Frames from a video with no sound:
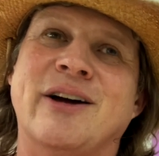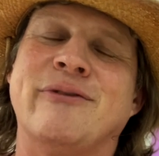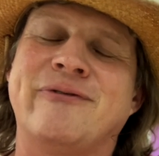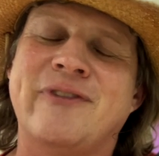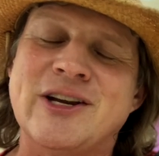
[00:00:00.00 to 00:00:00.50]

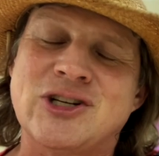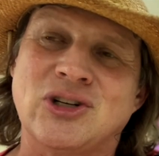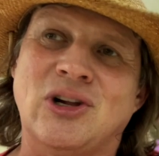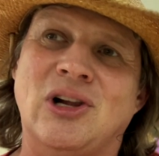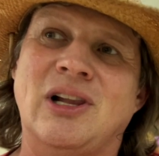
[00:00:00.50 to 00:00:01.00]

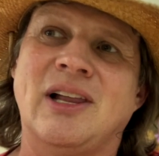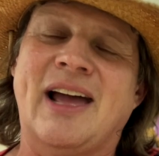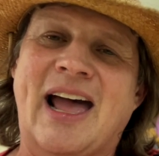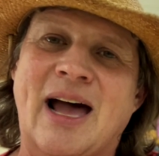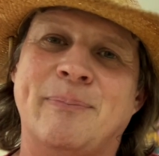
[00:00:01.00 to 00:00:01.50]
official
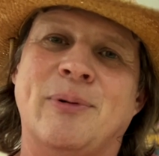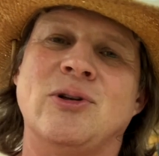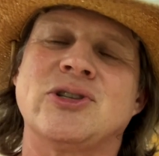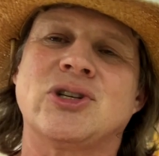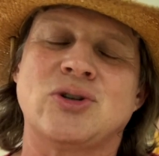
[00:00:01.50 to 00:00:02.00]

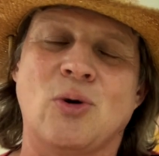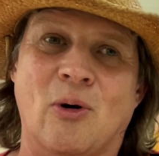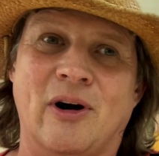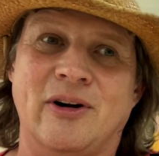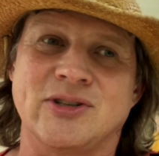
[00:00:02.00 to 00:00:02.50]
Apple
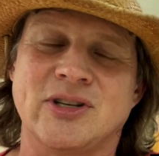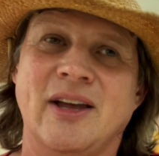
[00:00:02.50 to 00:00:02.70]
stores.